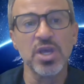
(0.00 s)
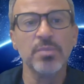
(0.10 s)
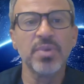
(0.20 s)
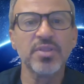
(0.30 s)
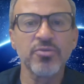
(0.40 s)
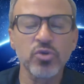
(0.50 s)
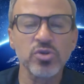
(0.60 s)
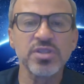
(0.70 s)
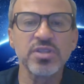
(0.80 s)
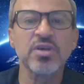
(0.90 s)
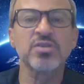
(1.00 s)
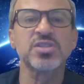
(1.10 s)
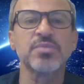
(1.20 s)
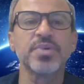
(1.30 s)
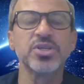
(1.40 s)
But of course, there are
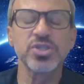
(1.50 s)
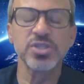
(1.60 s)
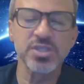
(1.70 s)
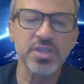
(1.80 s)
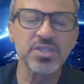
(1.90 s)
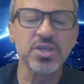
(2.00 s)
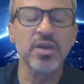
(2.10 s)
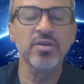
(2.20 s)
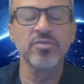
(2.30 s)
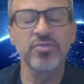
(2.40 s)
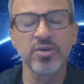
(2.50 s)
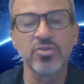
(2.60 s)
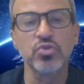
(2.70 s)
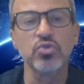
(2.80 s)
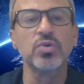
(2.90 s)
some patients that I refer
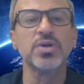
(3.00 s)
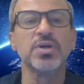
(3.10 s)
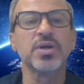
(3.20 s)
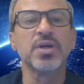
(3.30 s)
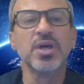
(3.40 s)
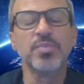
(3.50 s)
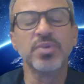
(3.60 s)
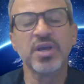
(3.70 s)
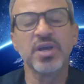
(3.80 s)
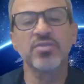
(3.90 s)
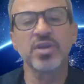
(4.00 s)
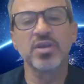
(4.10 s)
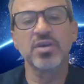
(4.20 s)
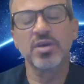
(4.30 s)
to pediatric